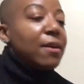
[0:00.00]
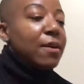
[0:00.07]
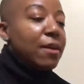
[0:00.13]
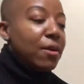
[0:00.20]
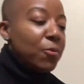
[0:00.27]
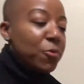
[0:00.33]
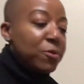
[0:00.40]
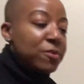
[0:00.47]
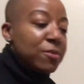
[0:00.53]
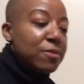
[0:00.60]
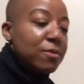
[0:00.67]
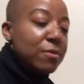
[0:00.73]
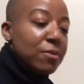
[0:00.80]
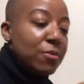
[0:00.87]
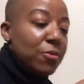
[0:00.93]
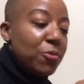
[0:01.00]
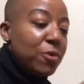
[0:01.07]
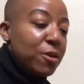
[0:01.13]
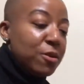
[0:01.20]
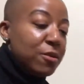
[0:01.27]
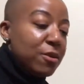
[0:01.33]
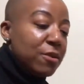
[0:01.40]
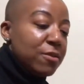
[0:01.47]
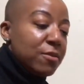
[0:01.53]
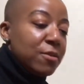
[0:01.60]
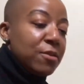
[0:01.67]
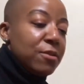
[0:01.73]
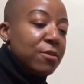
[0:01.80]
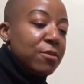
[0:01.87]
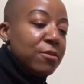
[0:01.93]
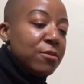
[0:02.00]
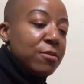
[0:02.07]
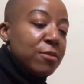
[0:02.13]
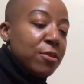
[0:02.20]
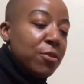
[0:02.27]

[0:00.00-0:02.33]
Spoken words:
And what it does is